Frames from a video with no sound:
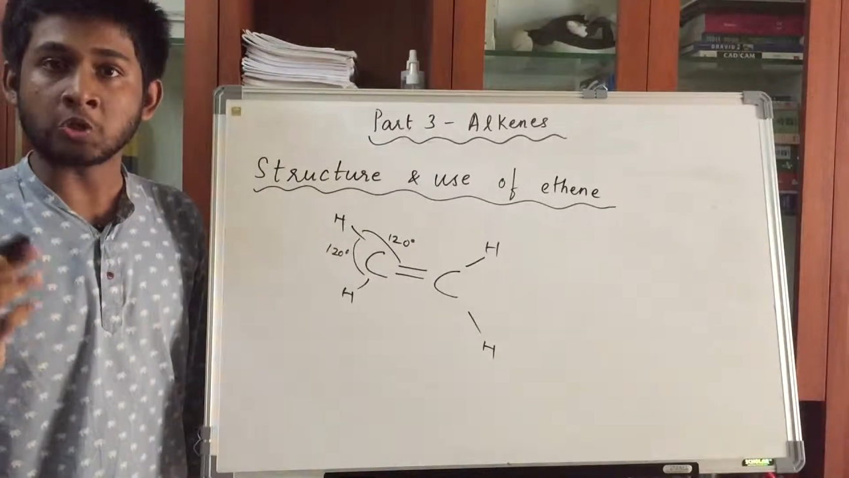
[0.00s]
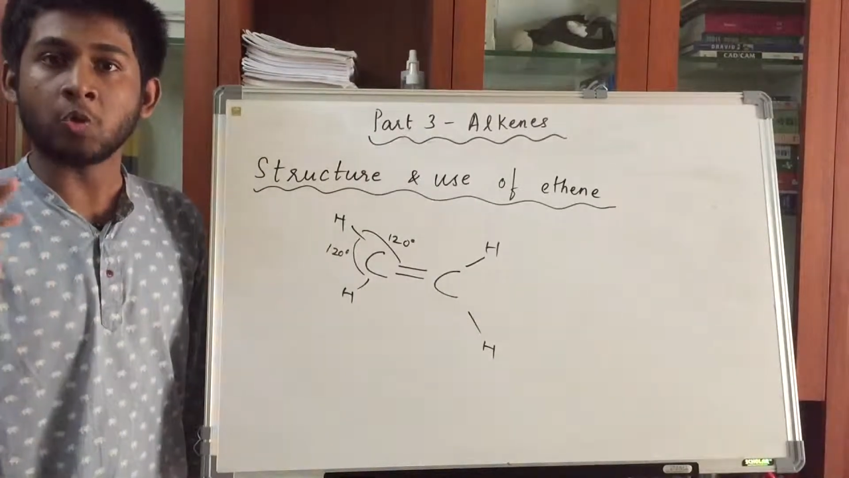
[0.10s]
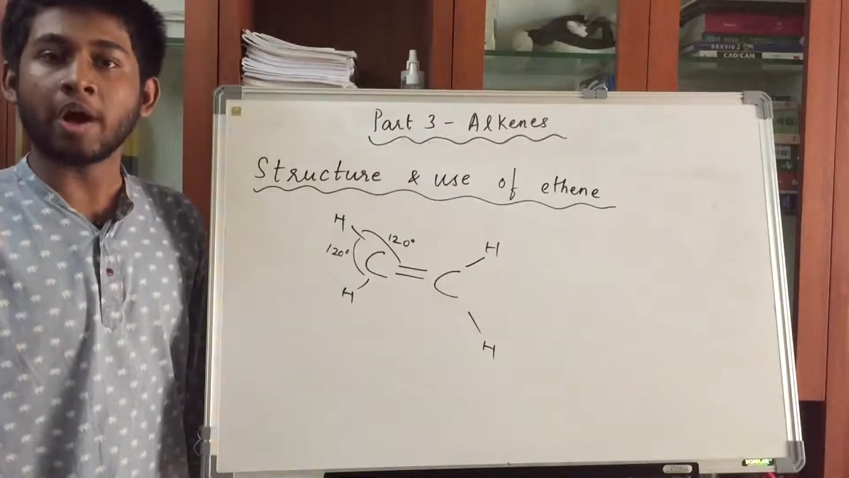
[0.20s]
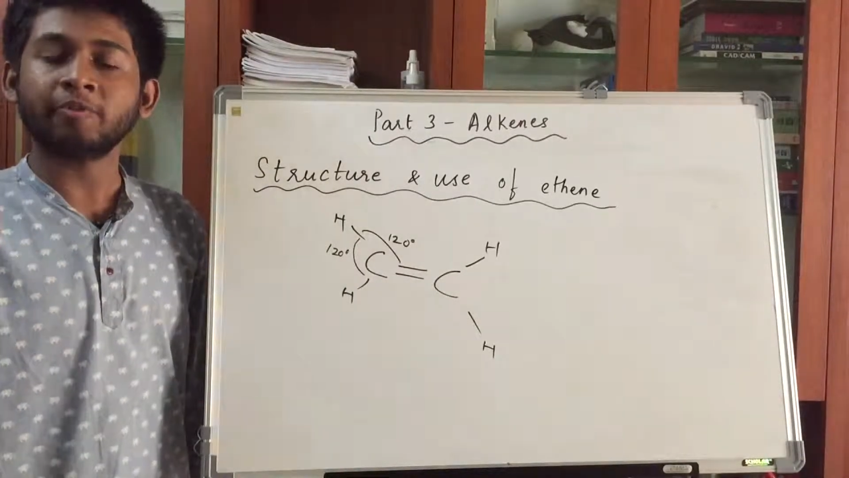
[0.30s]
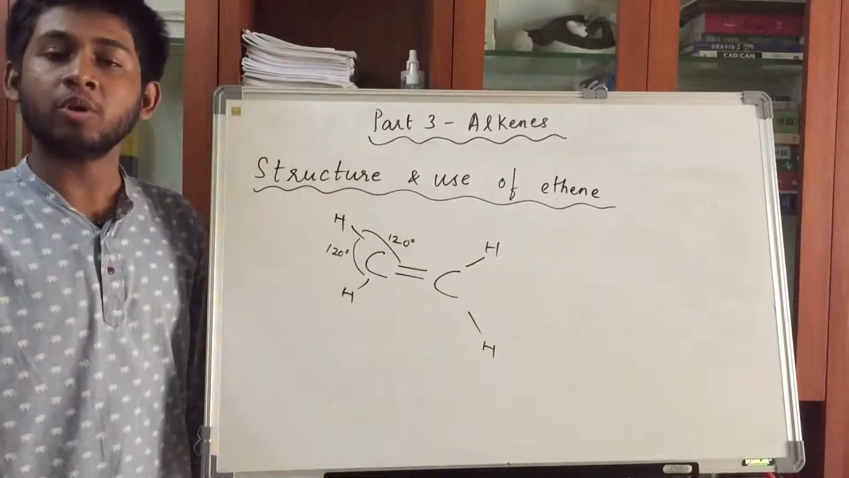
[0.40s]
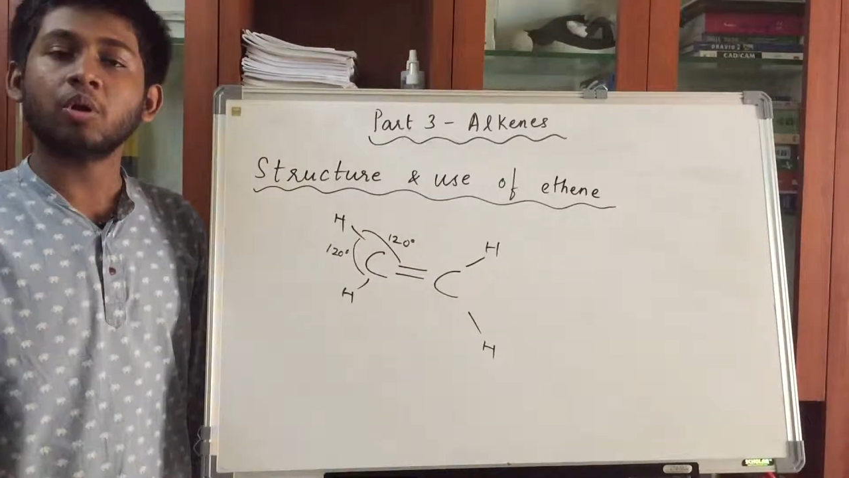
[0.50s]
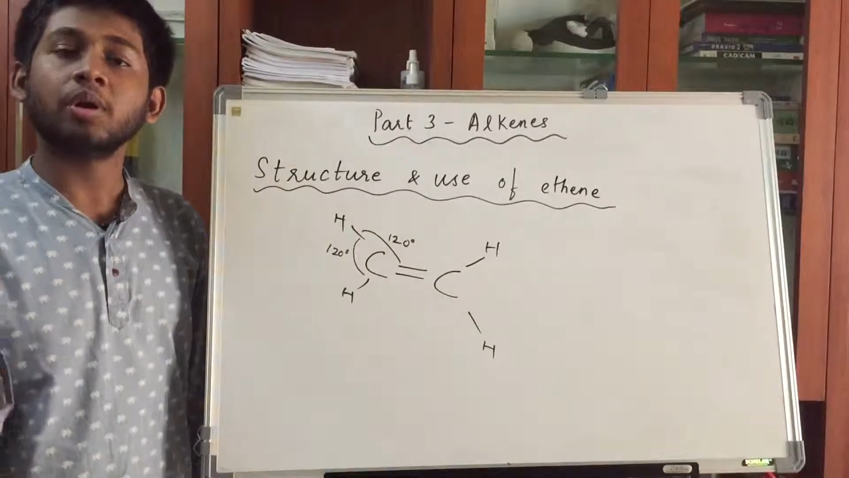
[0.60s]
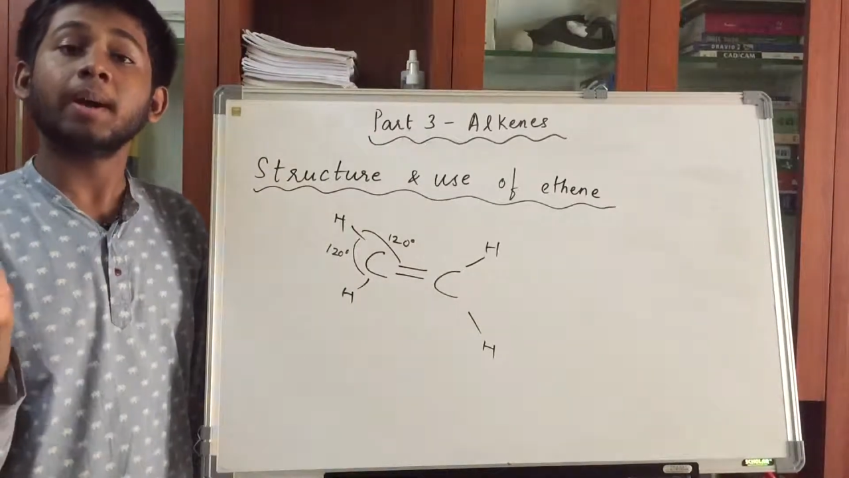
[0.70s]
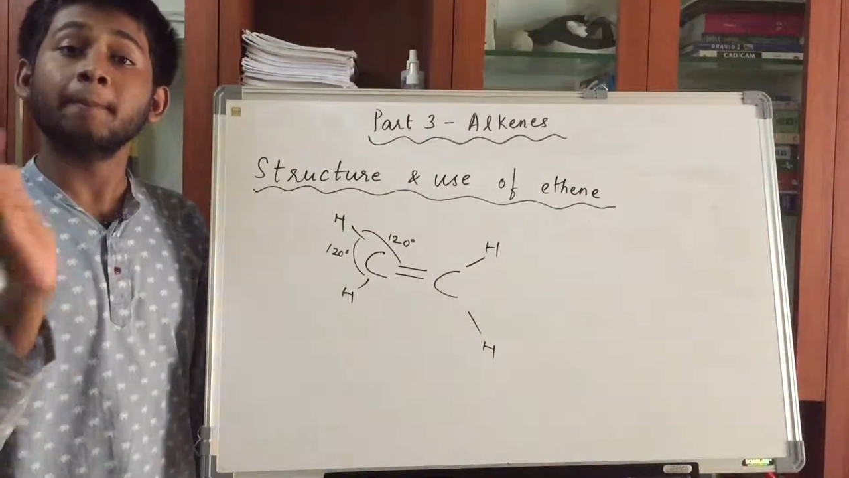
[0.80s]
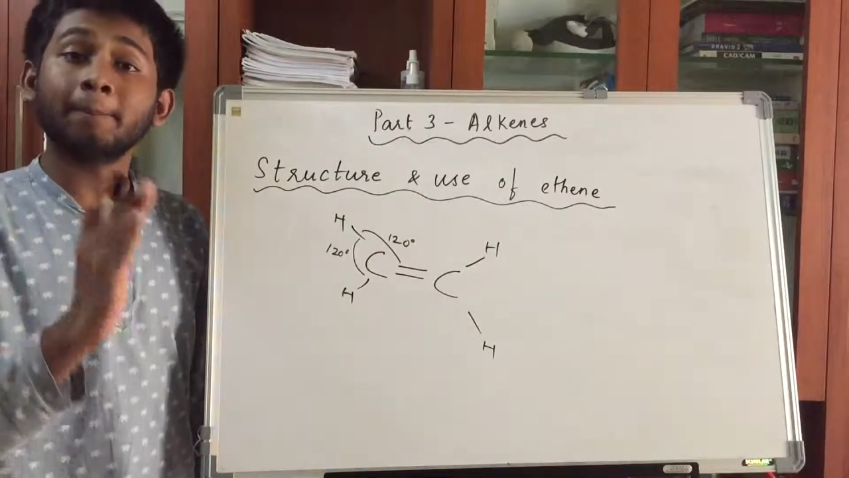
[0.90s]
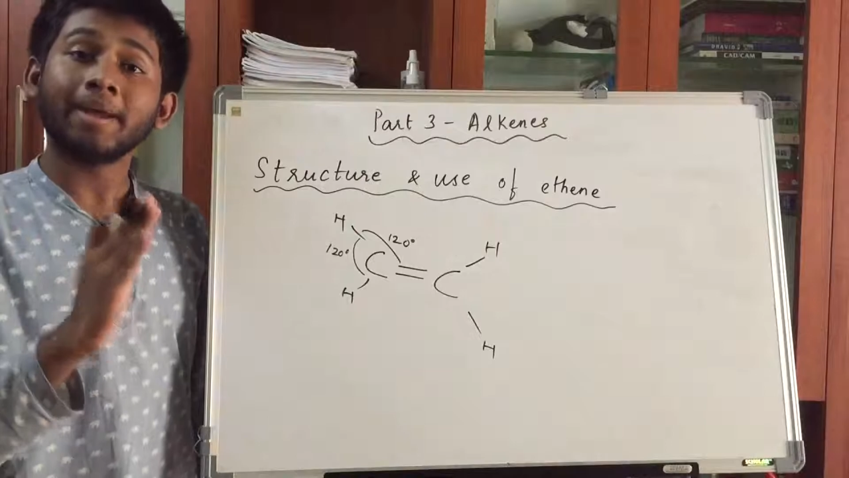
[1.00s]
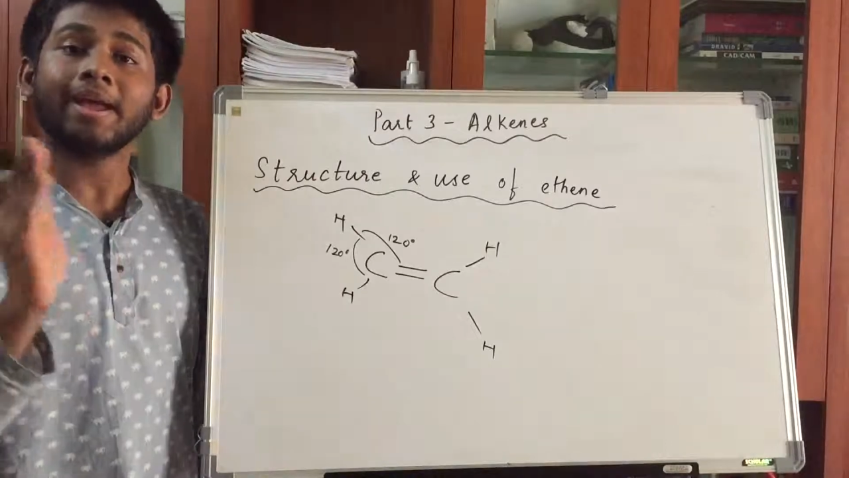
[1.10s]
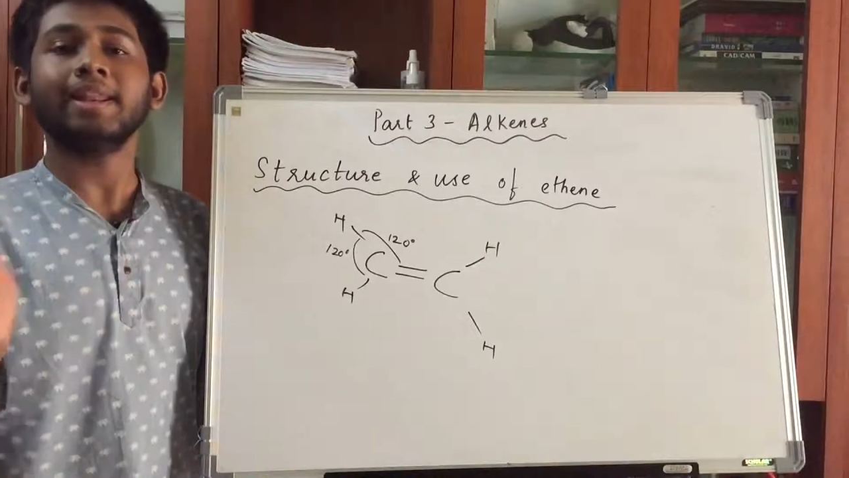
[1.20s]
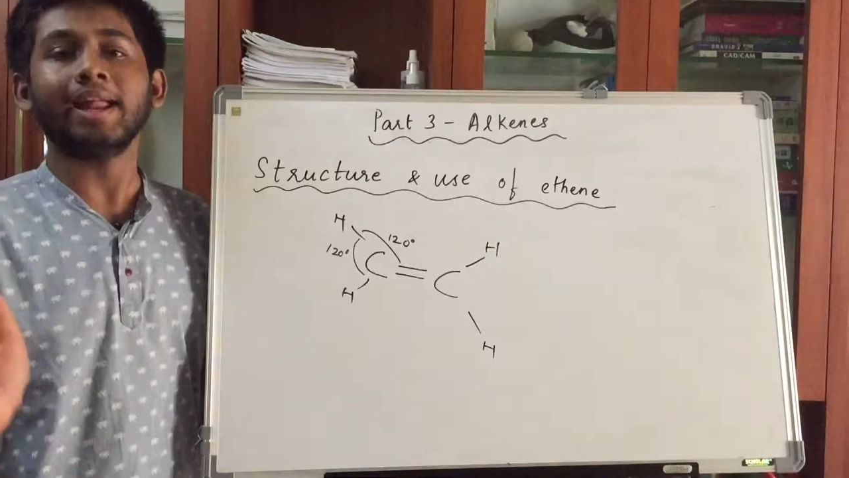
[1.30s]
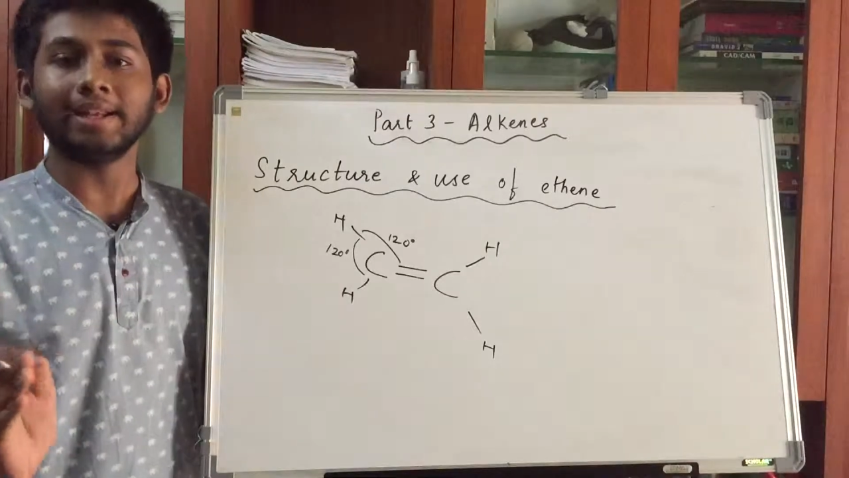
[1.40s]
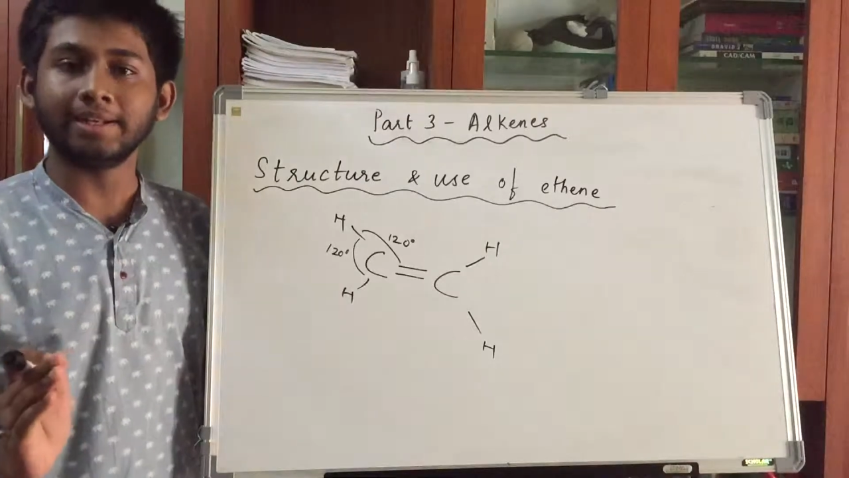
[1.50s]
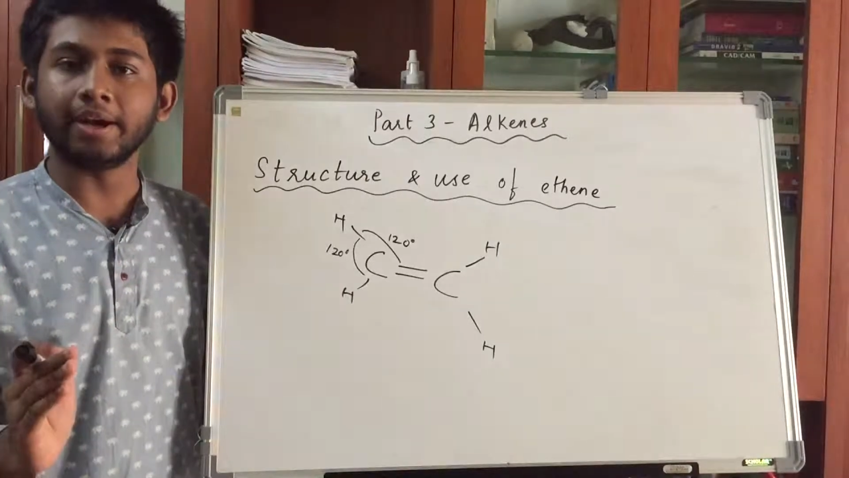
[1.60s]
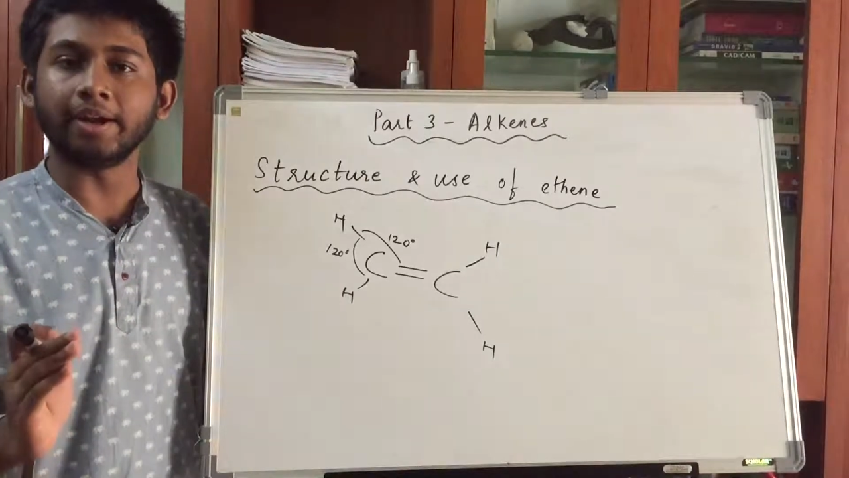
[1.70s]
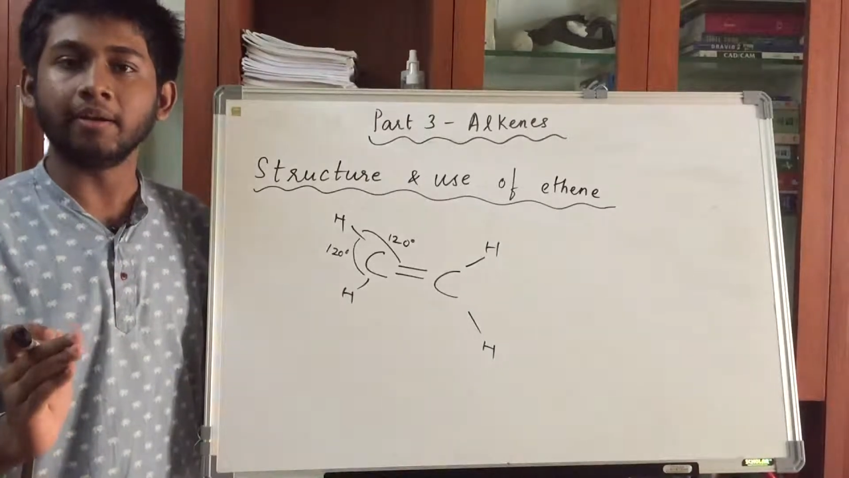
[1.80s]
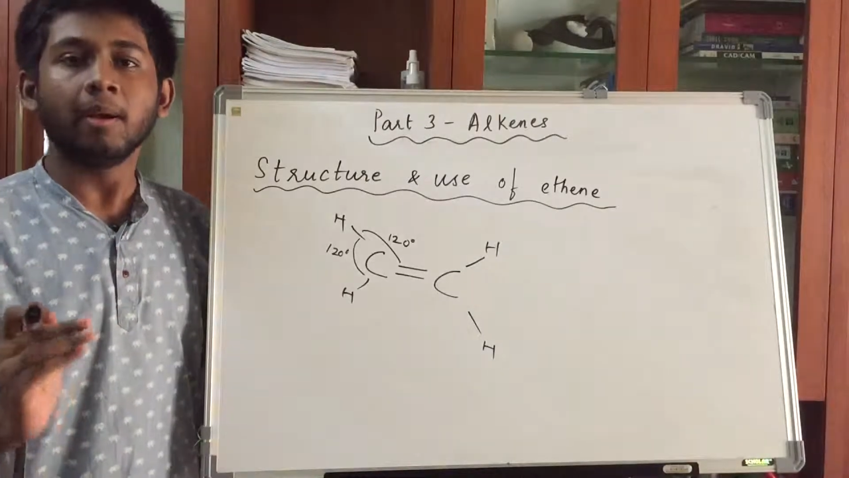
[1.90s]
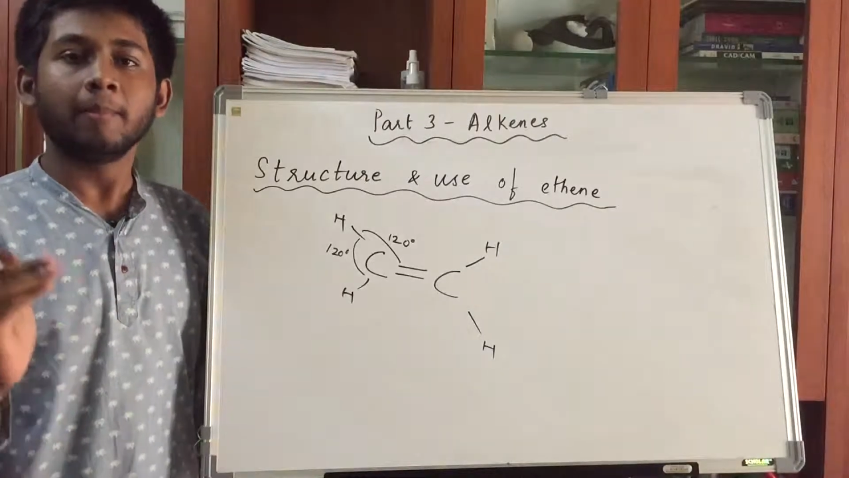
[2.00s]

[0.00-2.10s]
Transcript: you have to compare and learn,